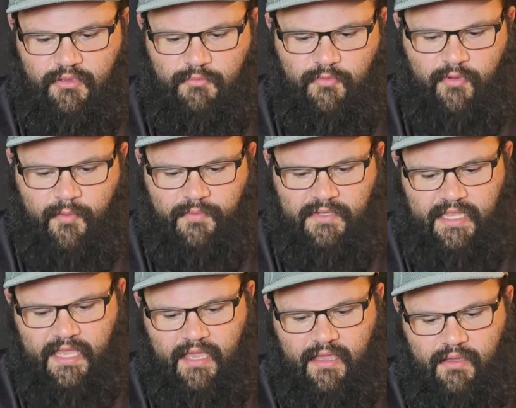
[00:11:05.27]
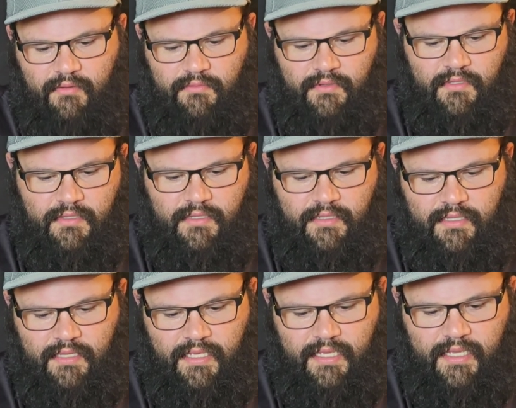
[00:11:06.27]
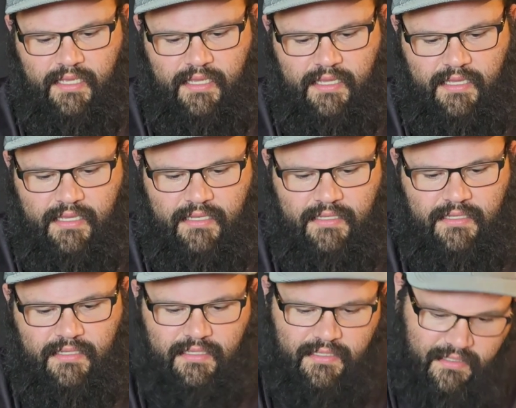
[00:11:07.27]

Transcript: do move up and down, and